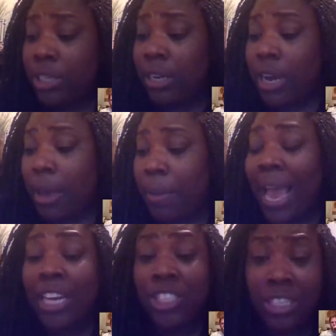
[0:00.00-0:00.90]

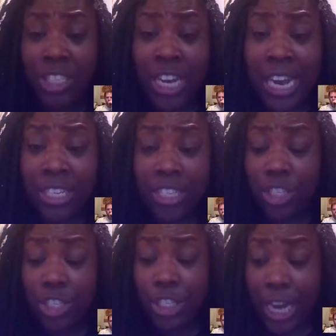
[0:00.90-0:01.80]
actually changes
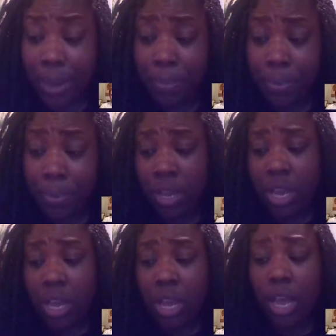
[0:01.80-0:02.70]
shape
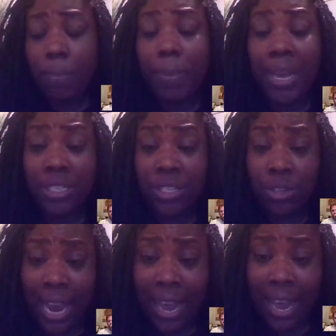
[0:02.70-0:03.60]
based on how
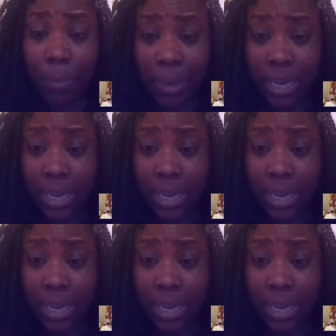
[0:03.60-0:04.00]
many